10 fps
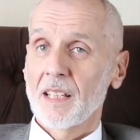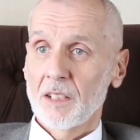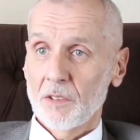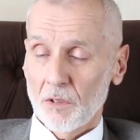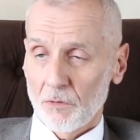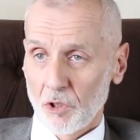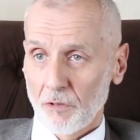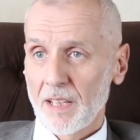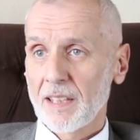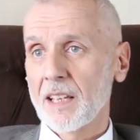And is it
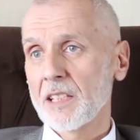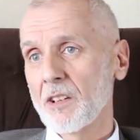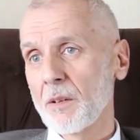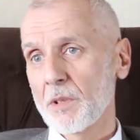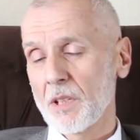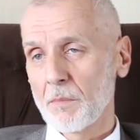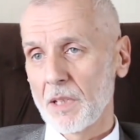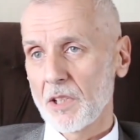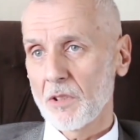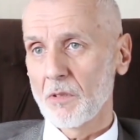during that time,
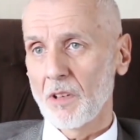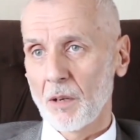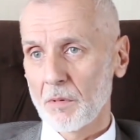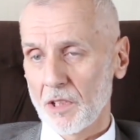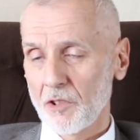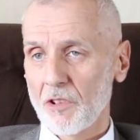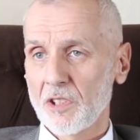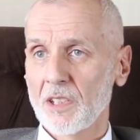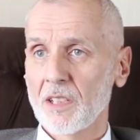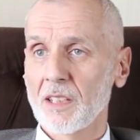somebody saw that I was
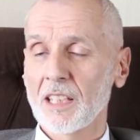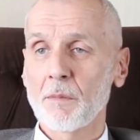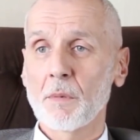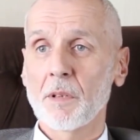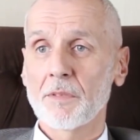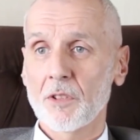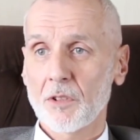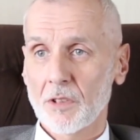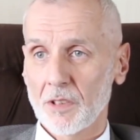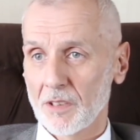interested and they gave me my first
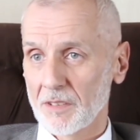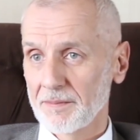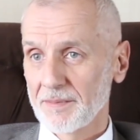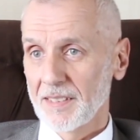Qur'an.